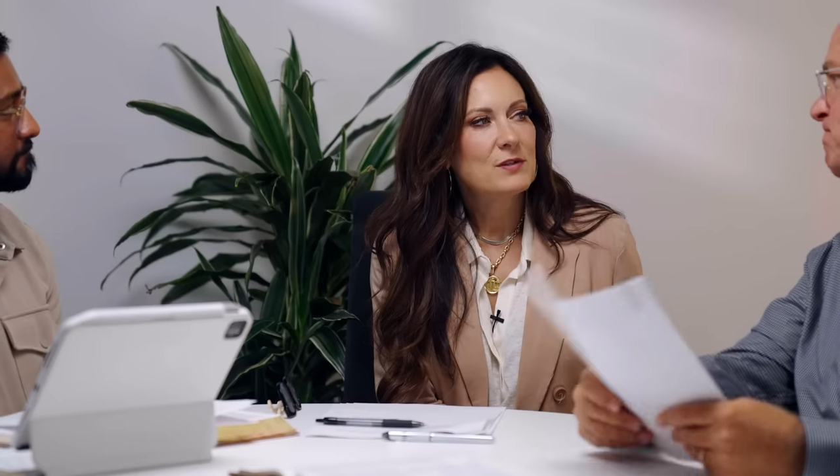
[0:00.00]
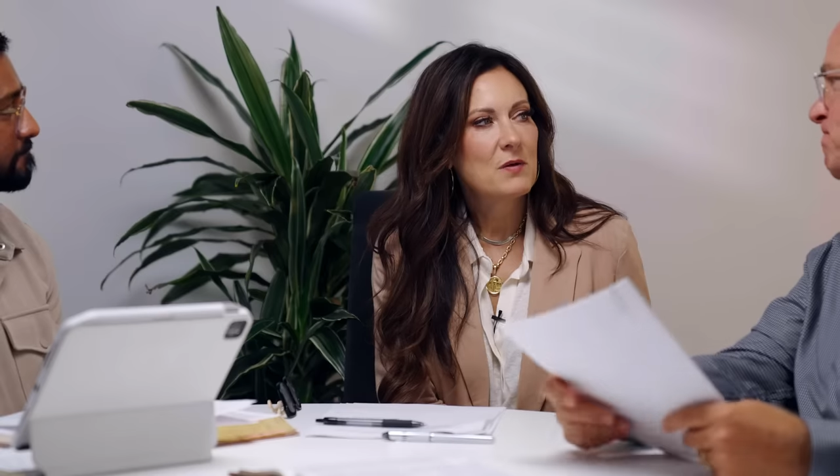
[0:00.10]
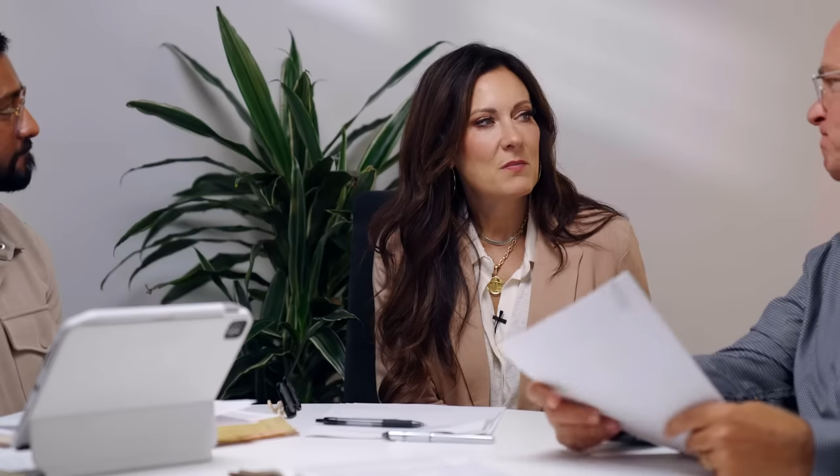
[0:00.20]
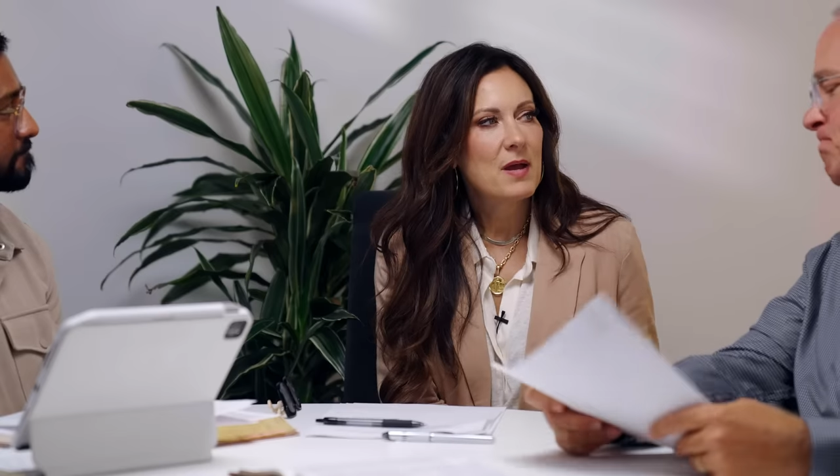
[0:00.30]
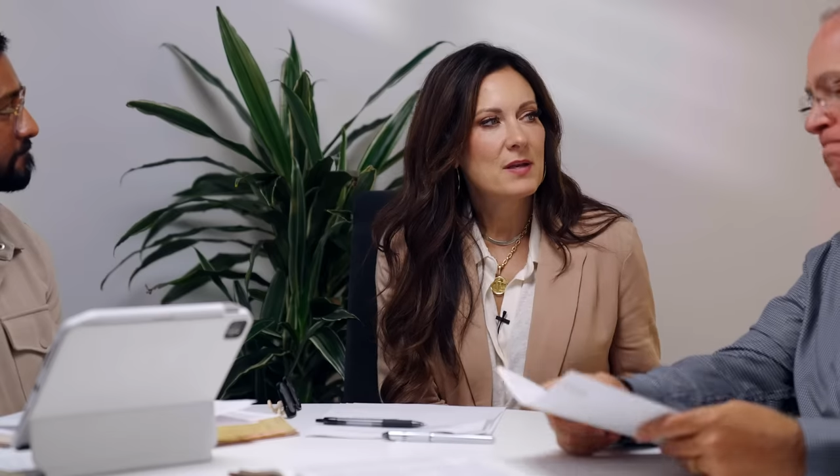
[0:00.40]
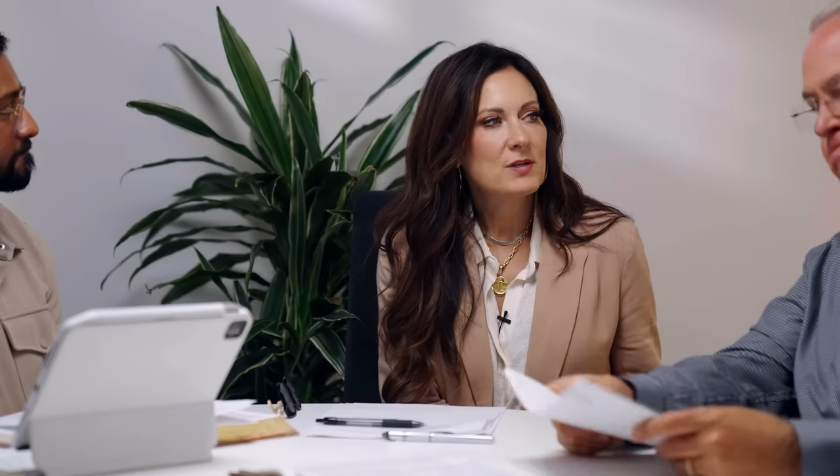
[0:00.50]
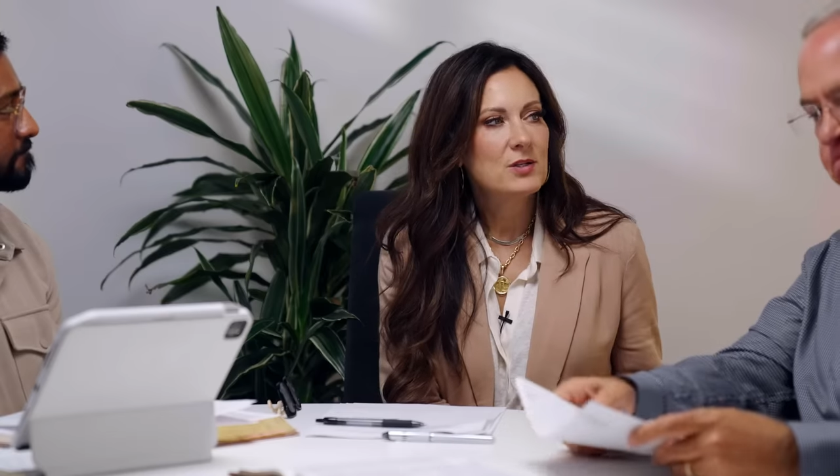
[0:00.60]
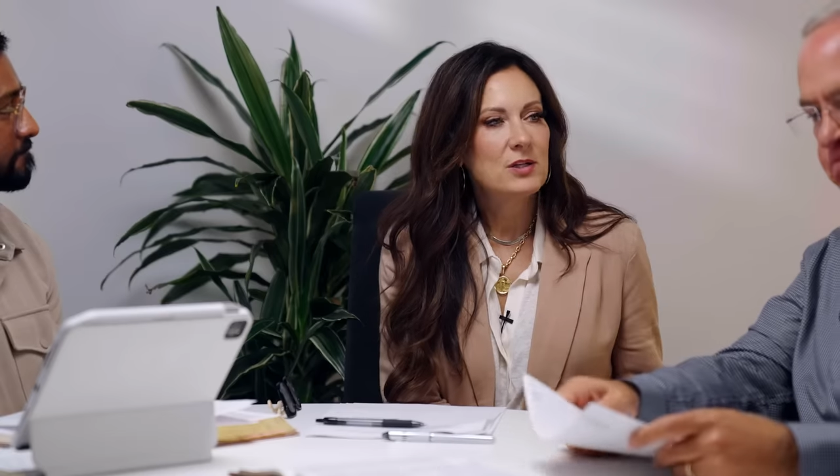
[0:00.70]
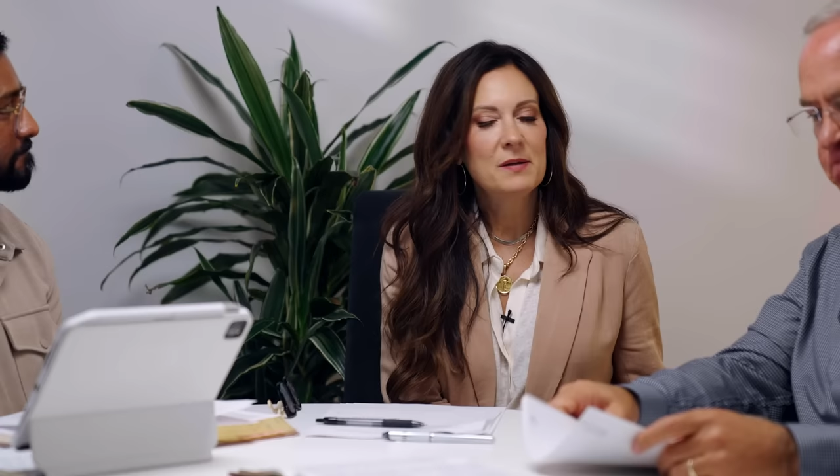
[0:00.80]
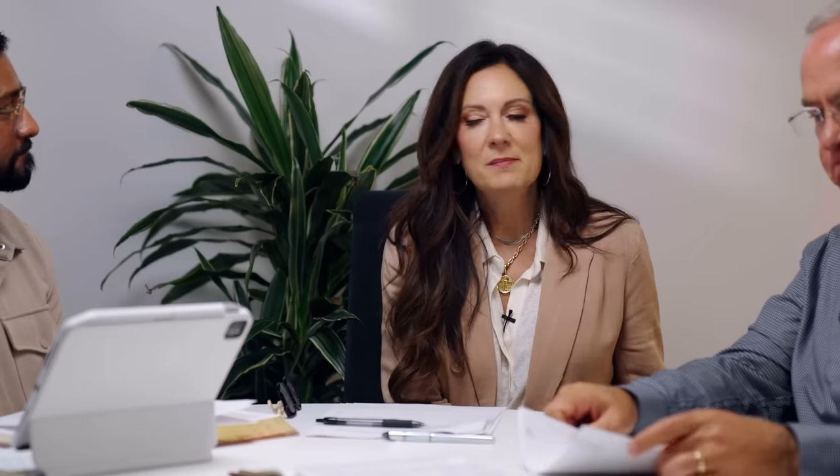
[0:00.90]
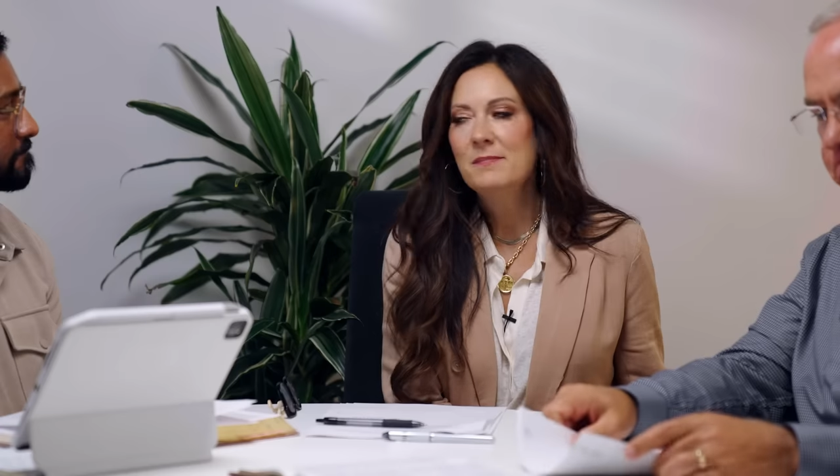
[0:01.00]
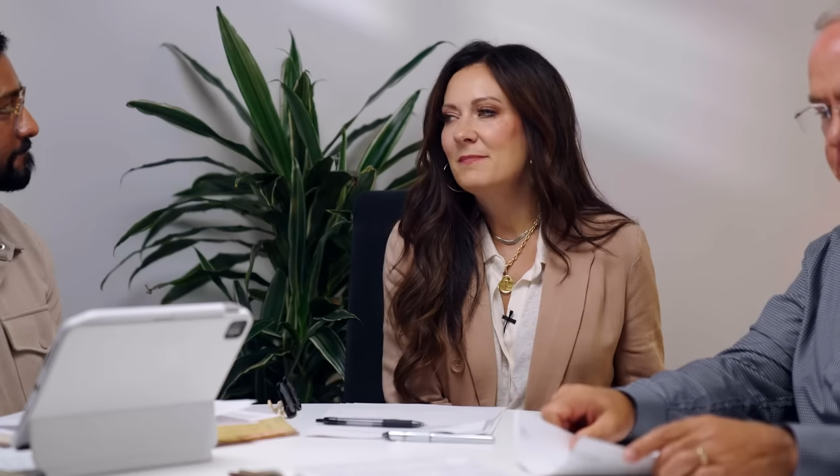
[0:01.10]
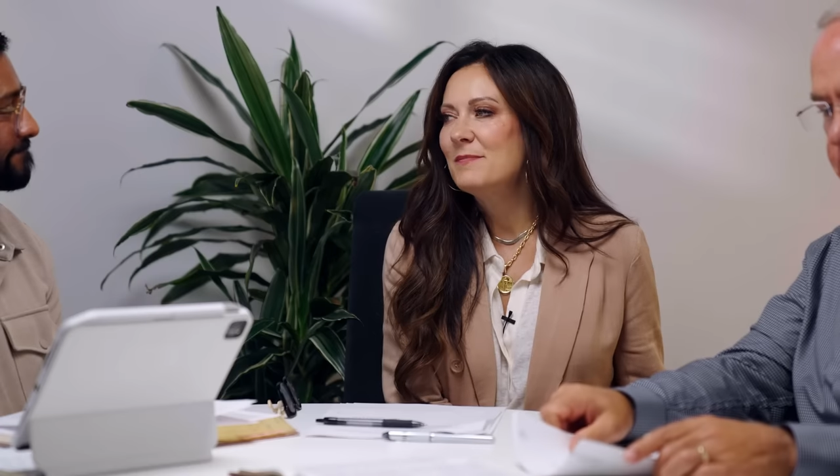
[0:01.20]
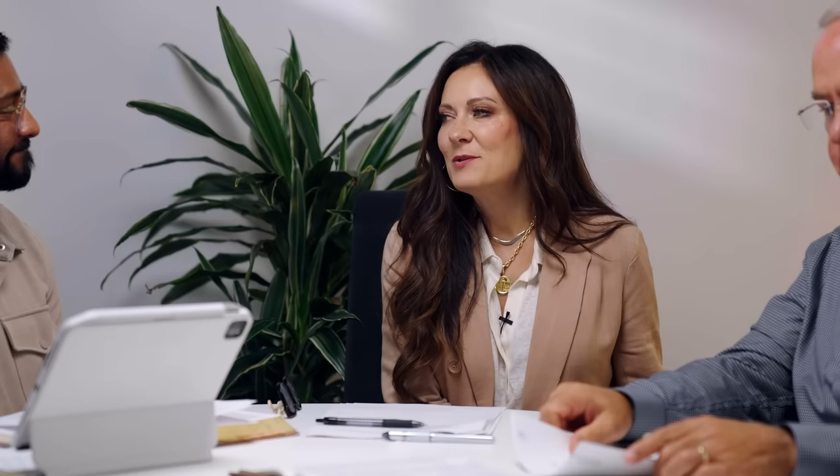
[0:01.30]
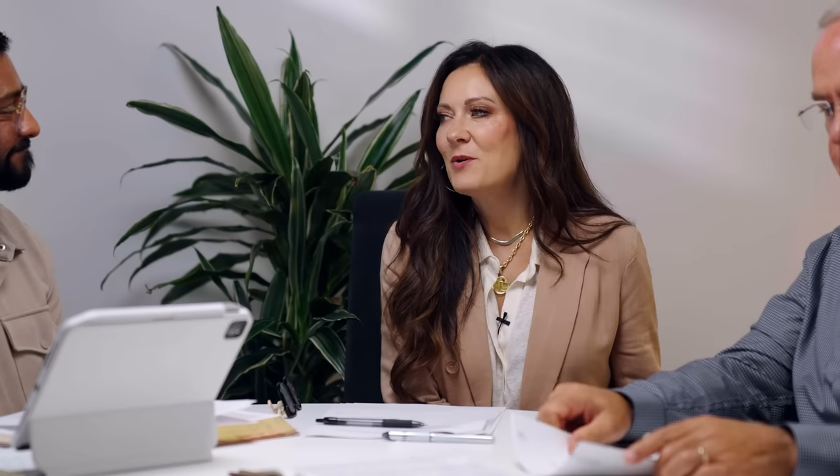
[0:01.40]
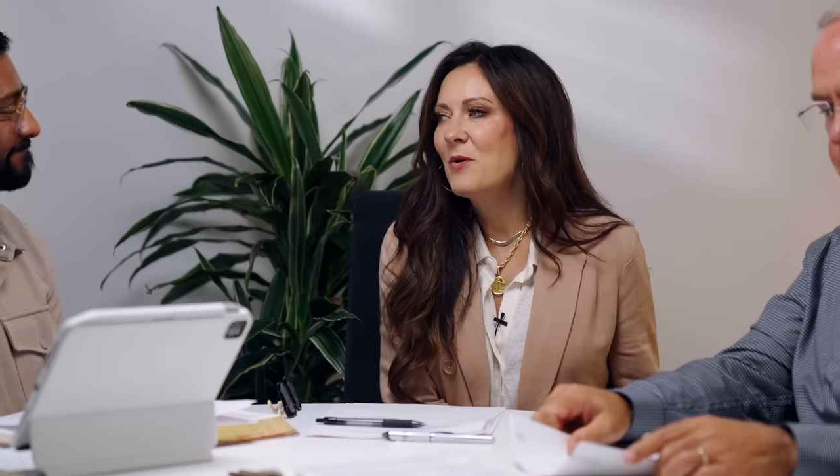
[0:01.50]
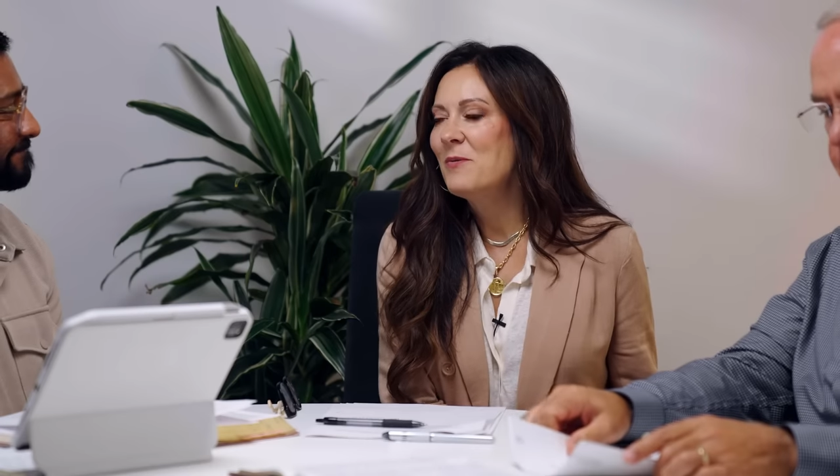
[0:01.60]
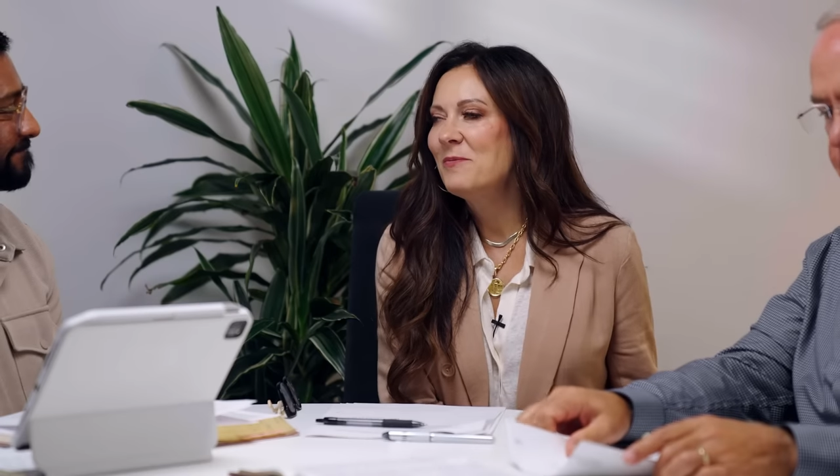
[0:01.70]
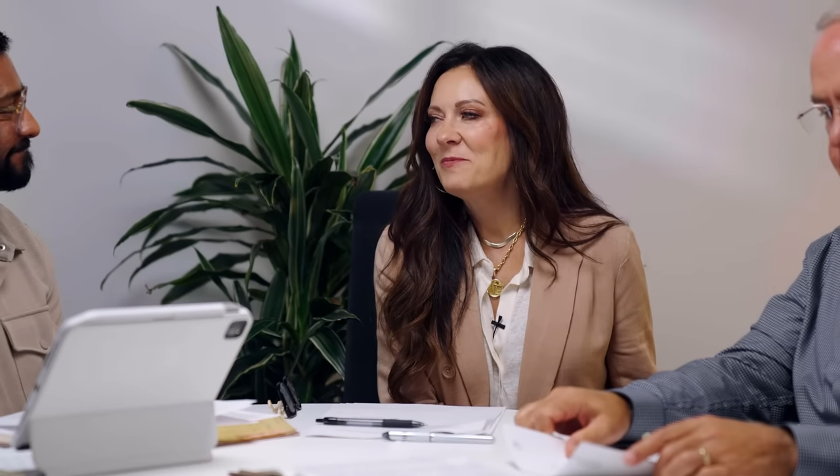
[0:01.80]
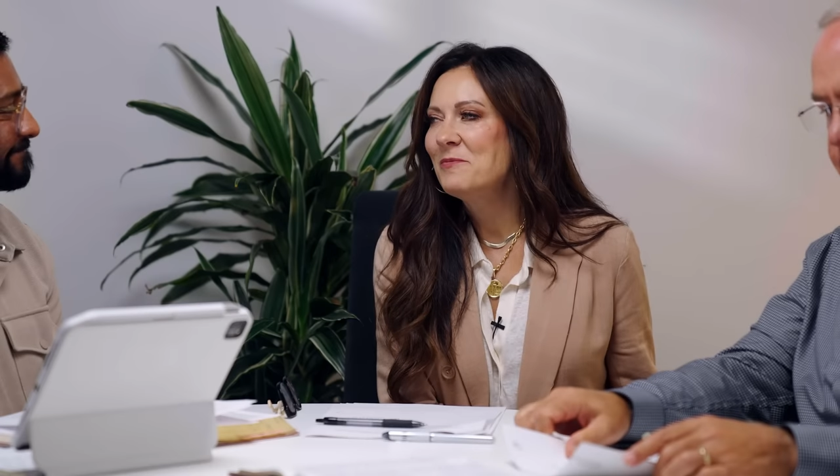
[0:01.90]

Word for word: you so much, mm-hmm. Jim, Joel.